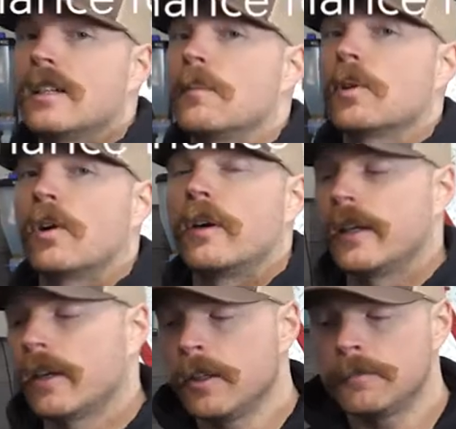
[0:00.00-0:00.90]
number on
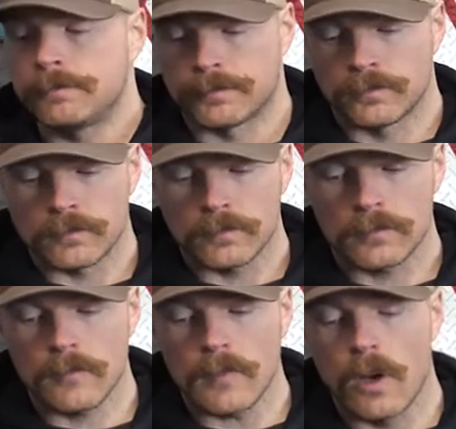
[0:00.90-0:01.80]
here,
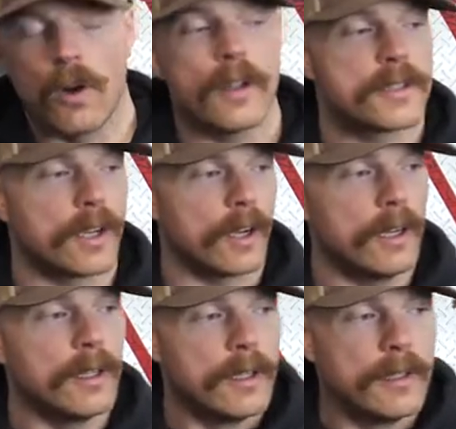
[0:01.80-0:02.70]
odds
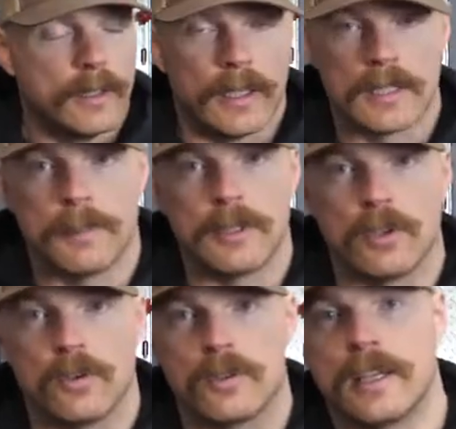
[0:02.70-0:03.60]
are it's been
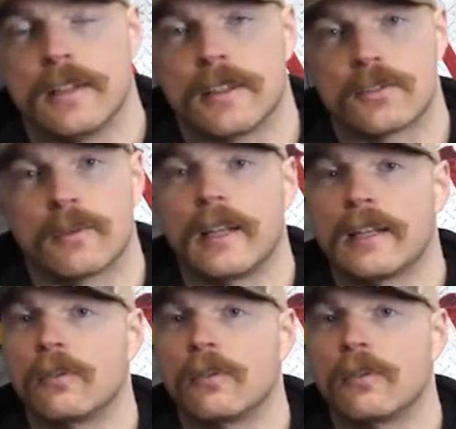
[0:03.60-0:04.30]
used in this rating.